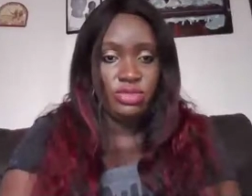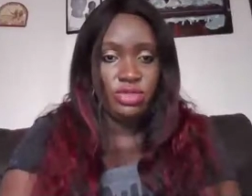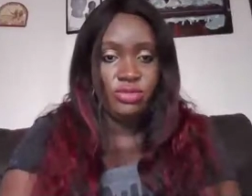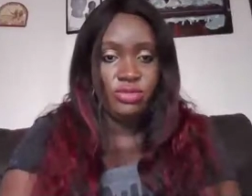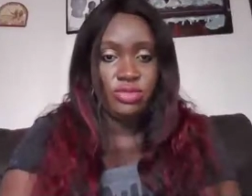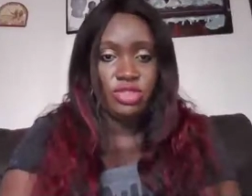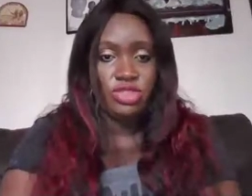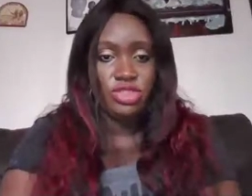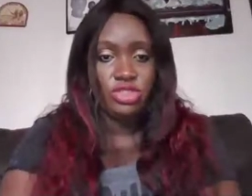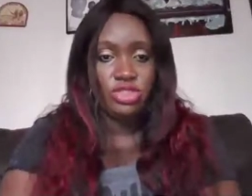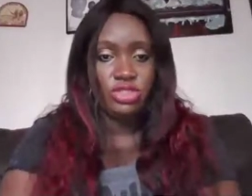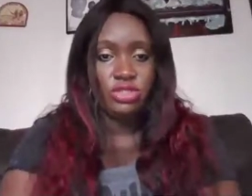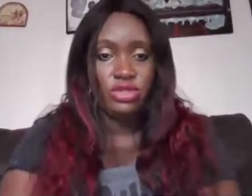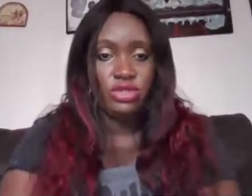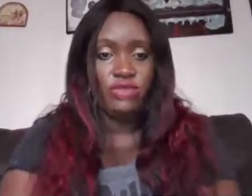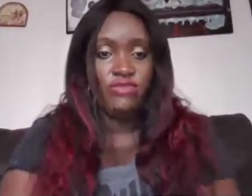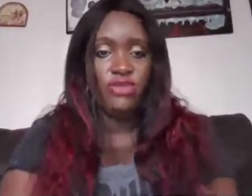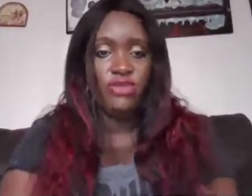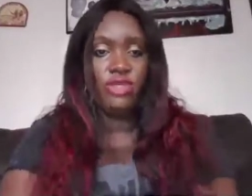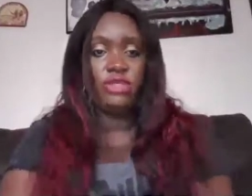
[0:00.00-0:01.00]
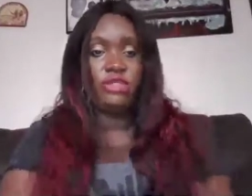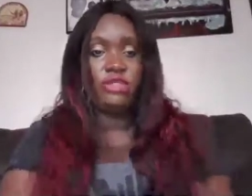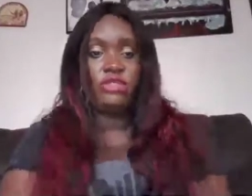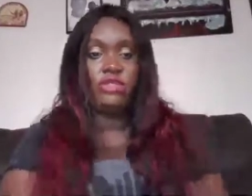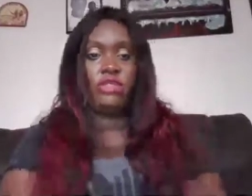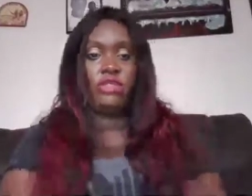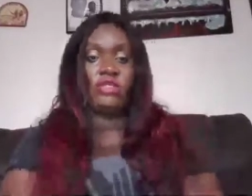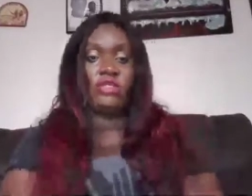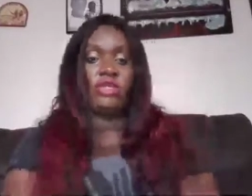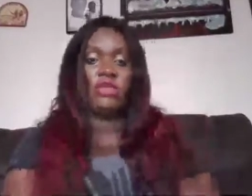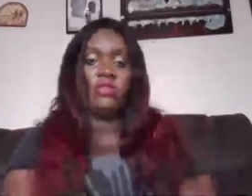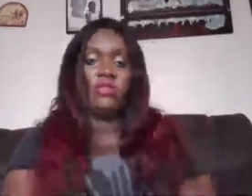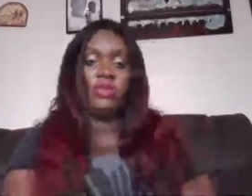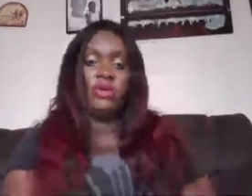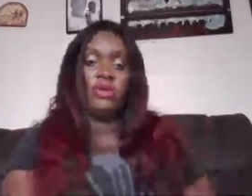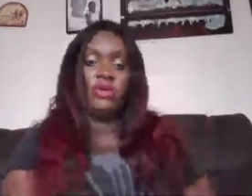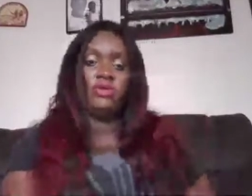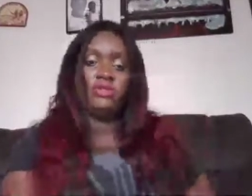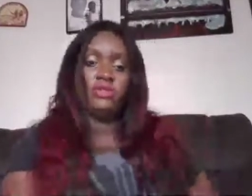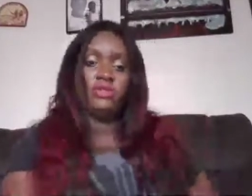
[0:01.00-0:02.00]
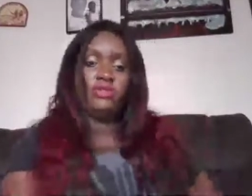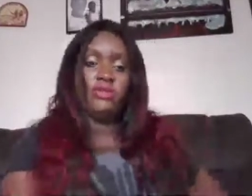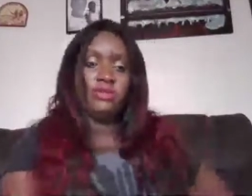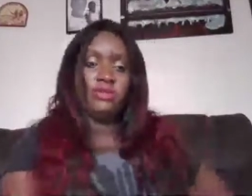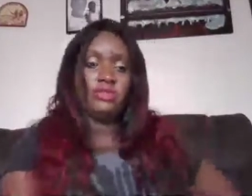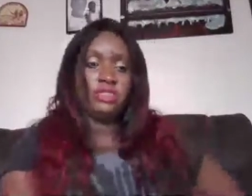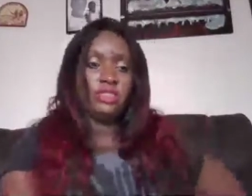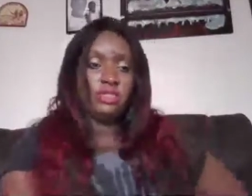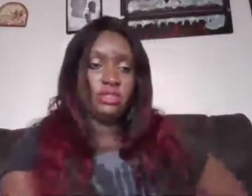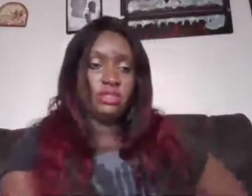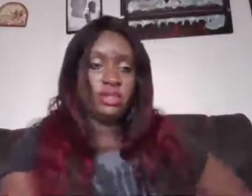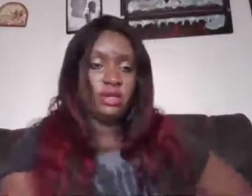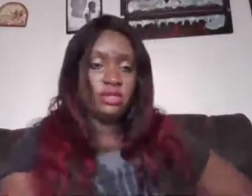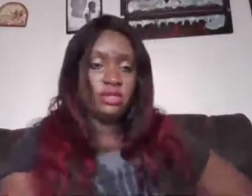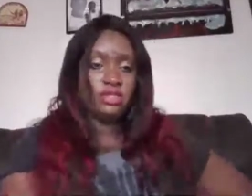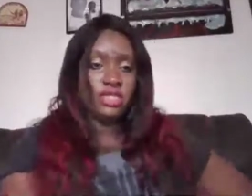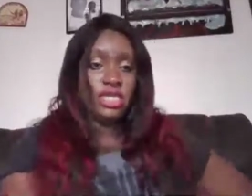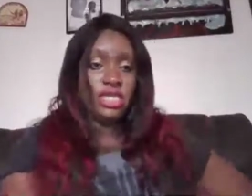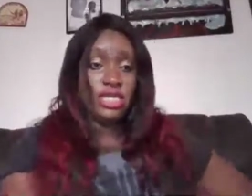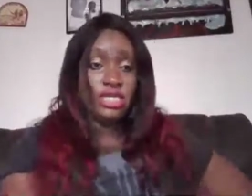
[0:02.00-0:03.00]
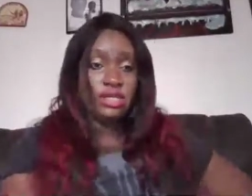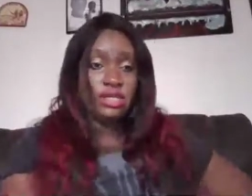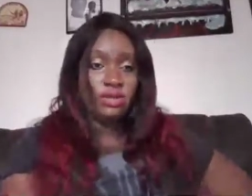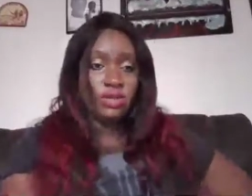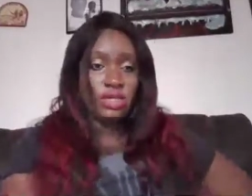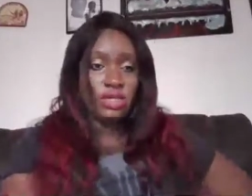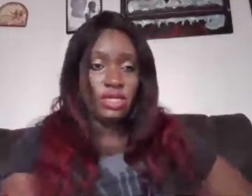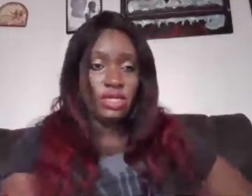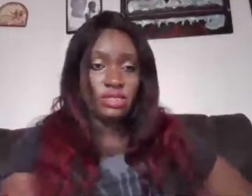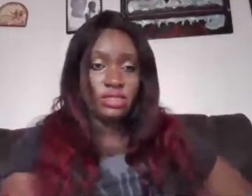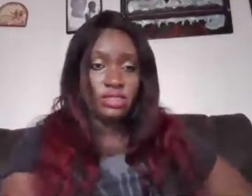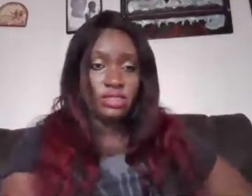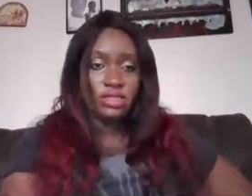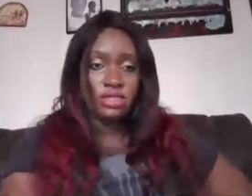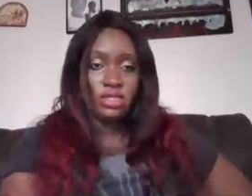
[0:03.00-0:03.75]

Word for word: I'm not sure if the internet kicked me out, if I'm still logged in or not.